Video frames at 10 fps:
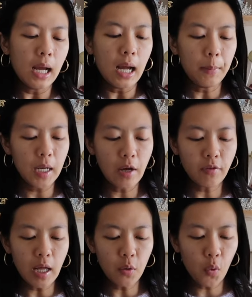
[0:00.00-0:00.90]
I'm gonna have a
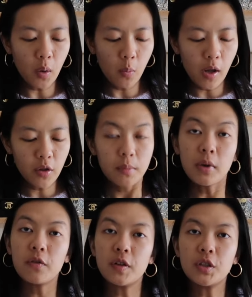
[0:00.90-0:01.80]
lot of warm weather in
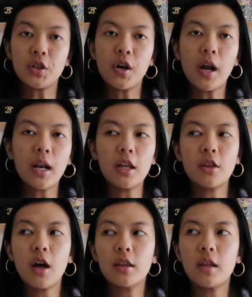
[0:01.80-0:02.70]
my future, and I
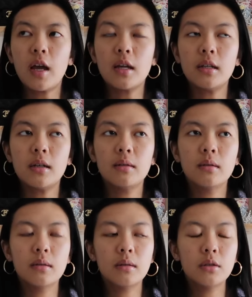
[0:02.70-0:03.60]
thought that
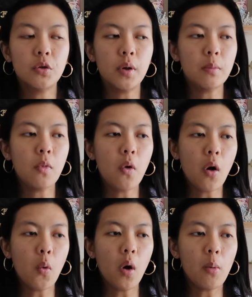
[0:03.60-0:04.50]
doing
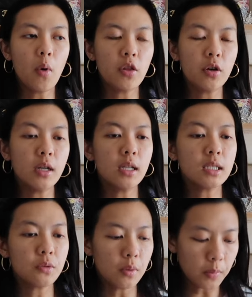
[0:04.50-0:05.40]
more warm weather
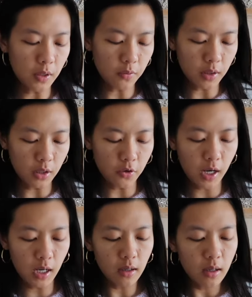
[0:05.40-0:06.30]
knits would be really
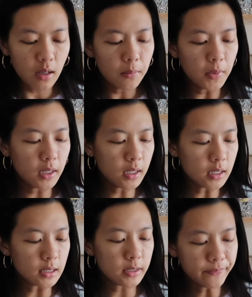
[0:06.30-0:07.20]
great
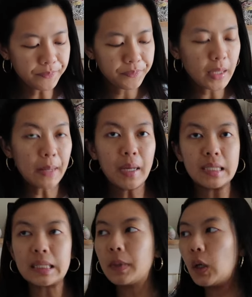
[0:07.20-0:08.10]
because my
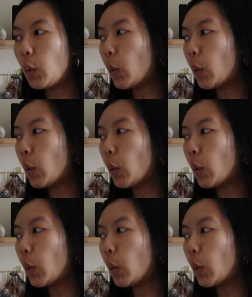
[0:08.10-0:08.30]
summer